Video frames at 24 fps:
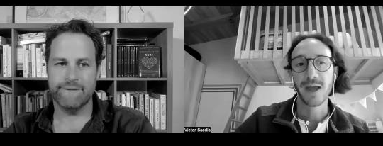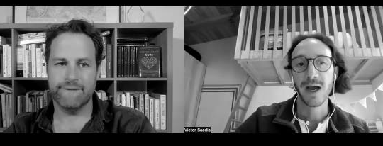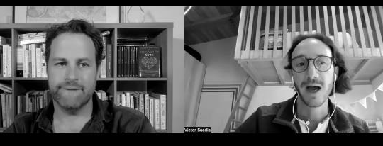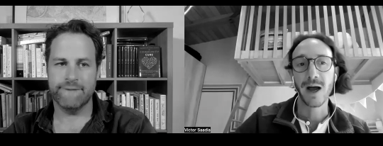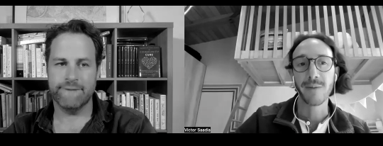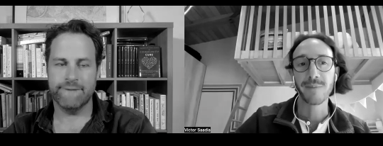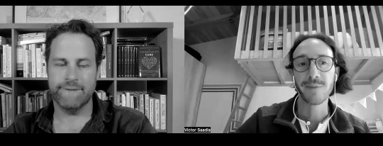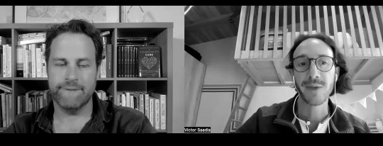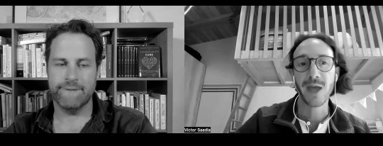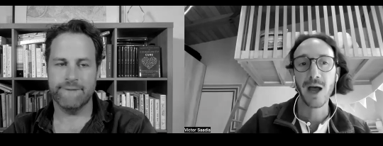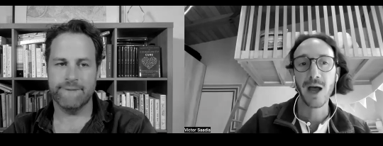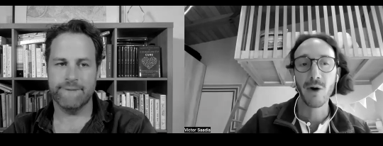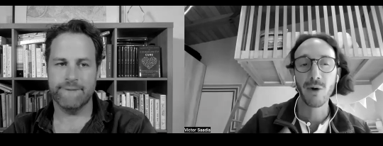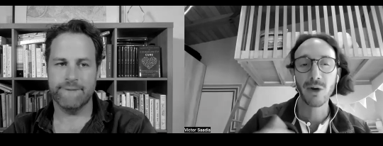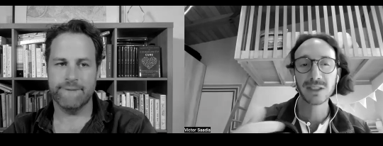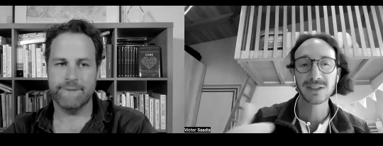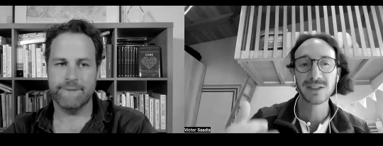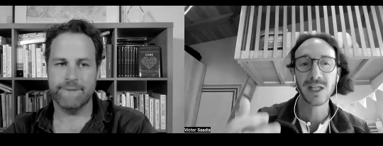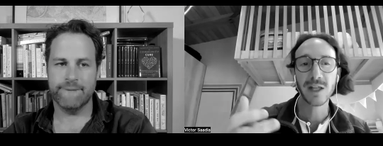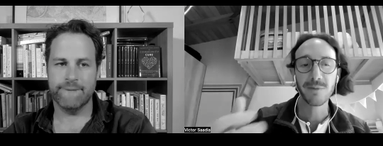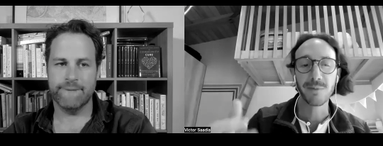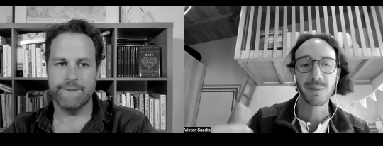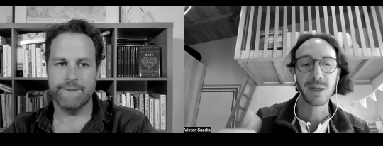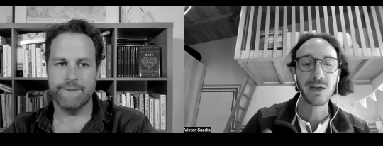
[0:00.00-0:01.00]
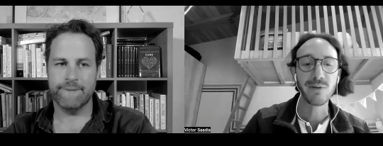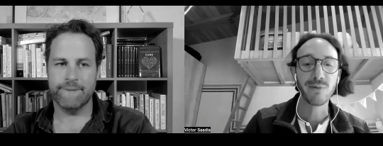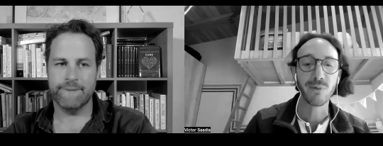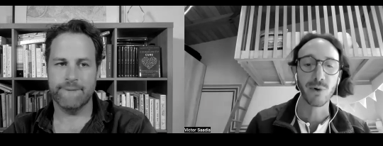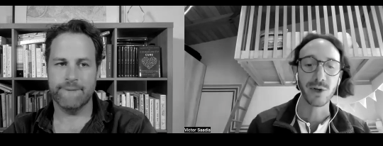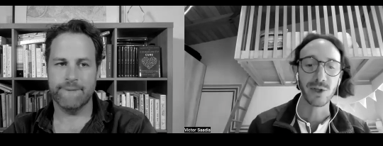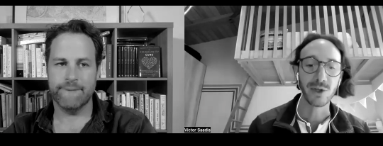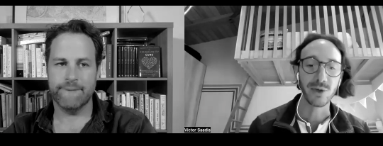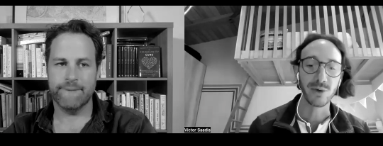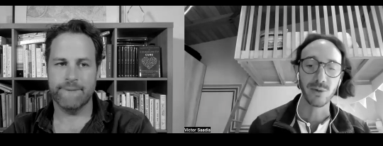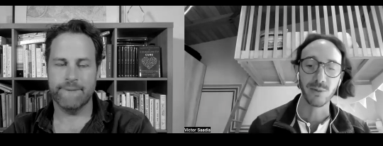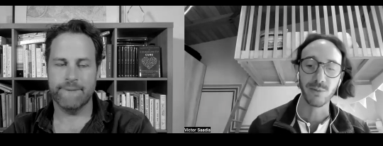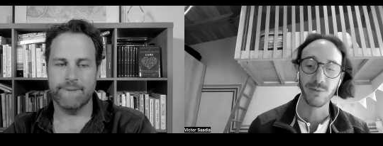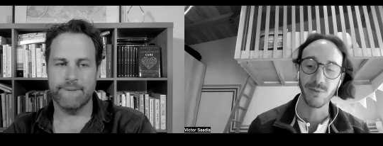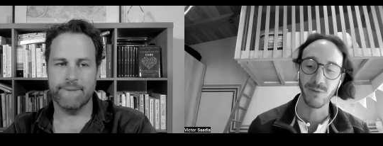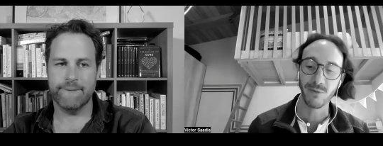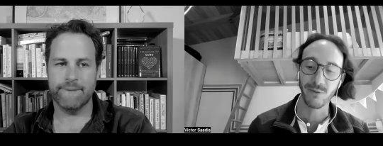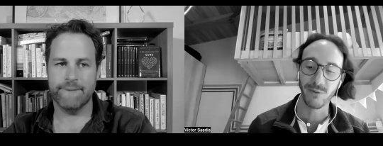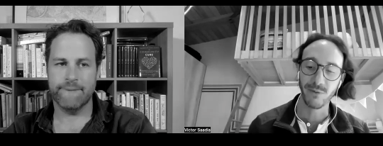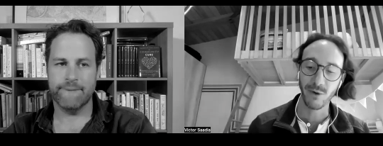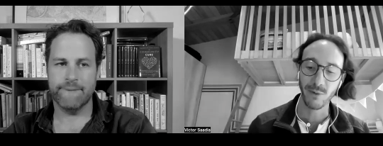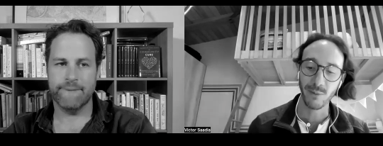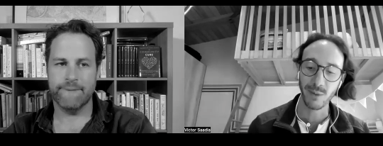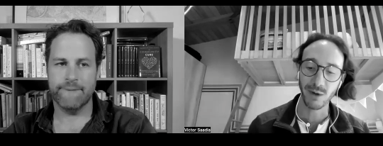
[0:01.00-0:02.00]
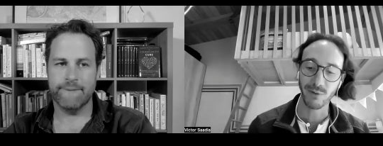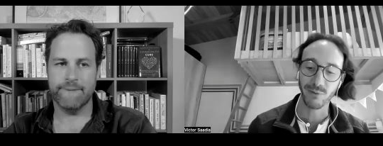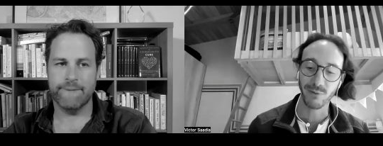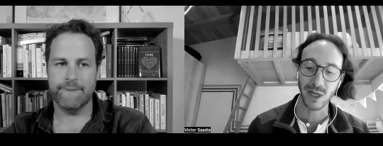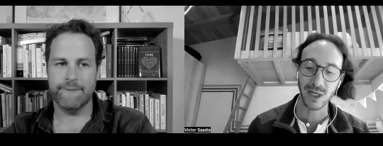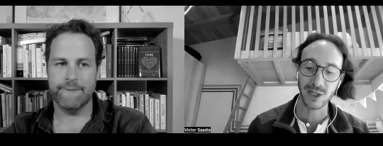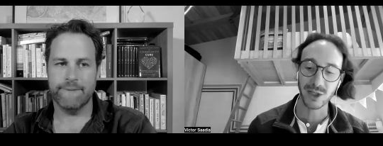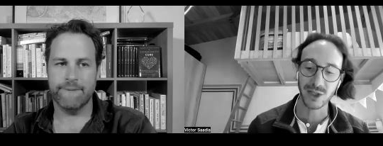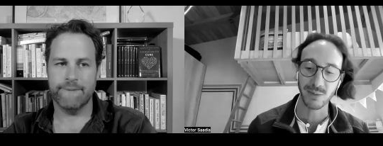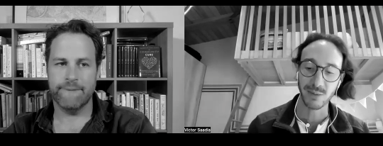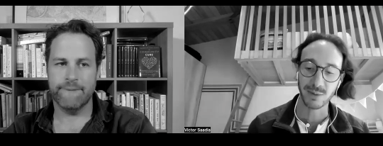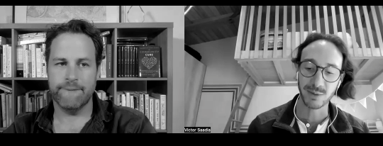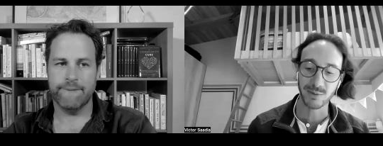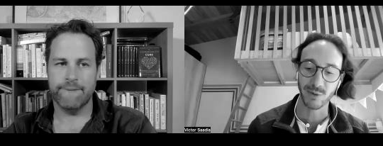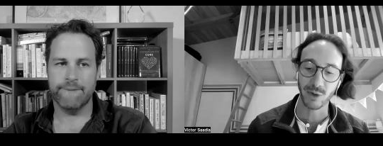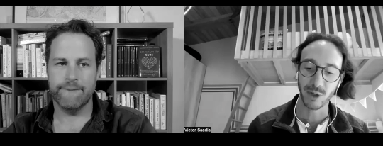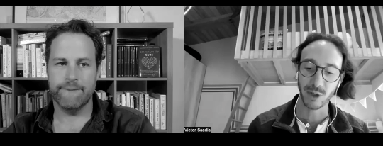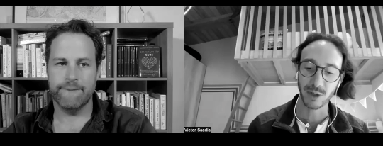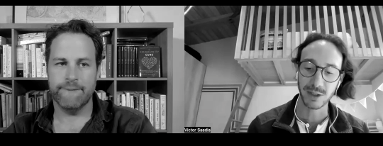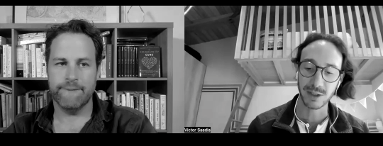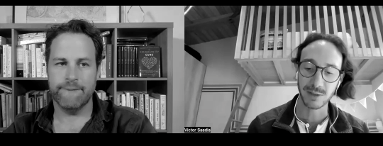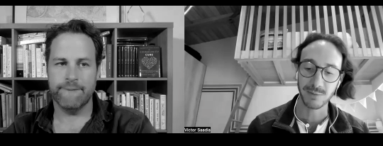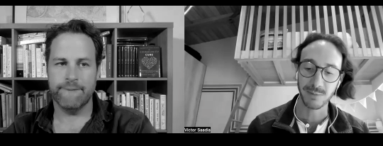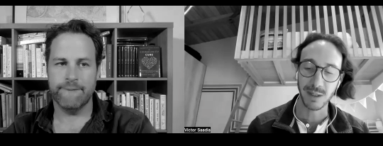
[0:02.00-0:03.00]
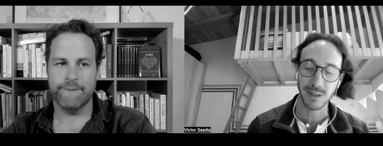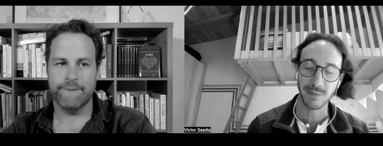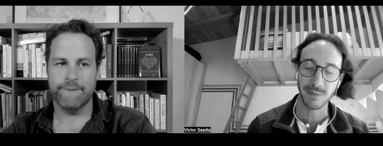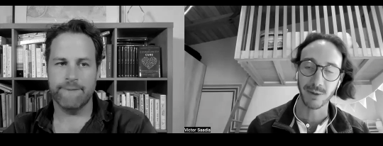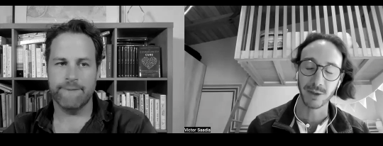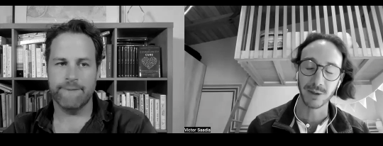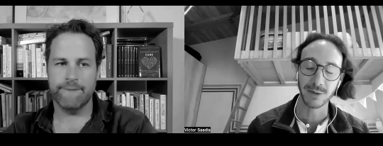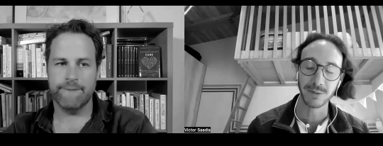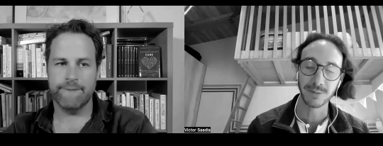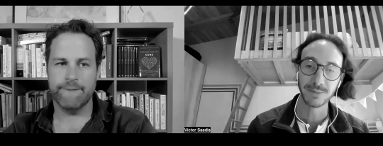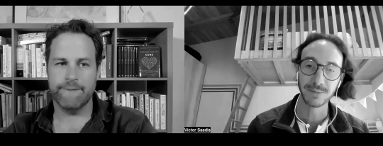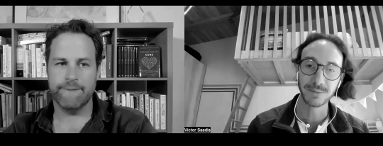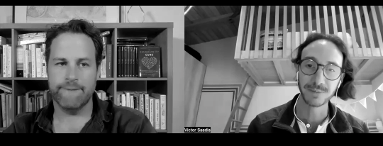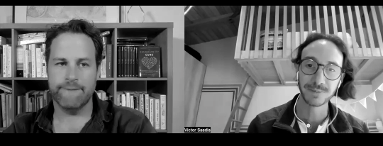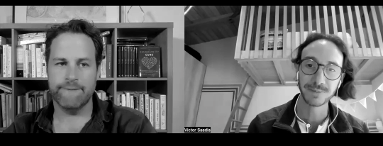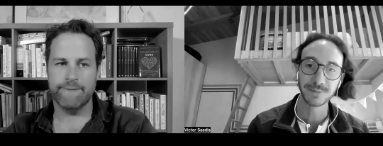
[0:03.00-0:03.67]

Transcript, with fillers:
Speaker 1: um, how has that been for you, forming friendships with all these people?